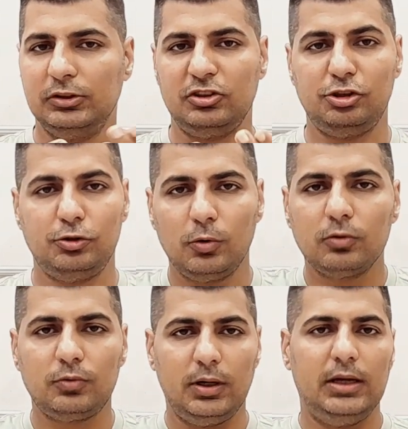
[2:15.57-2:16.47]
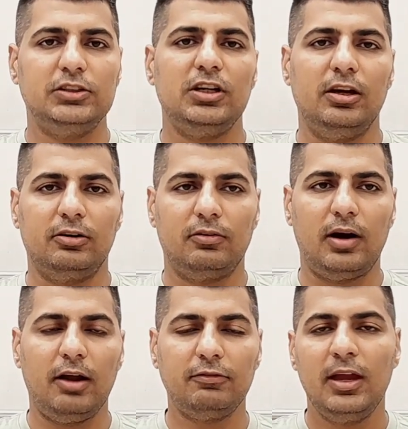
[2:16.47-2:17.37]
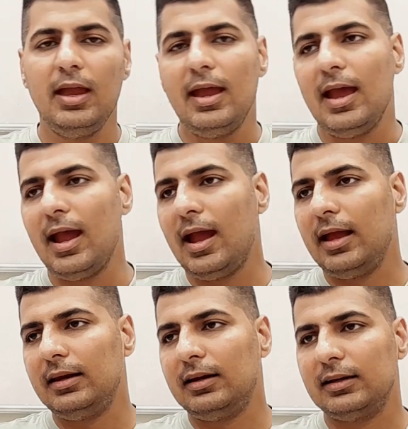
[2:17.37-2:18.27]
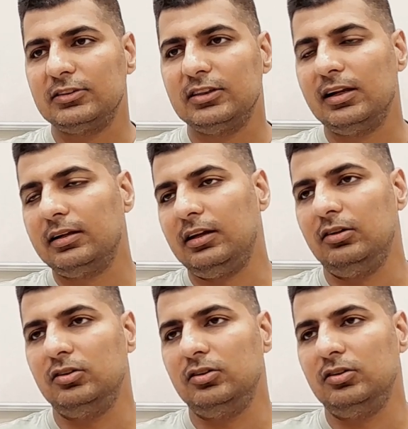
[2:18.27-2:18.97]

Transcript: was a short-range aircraft and it excelled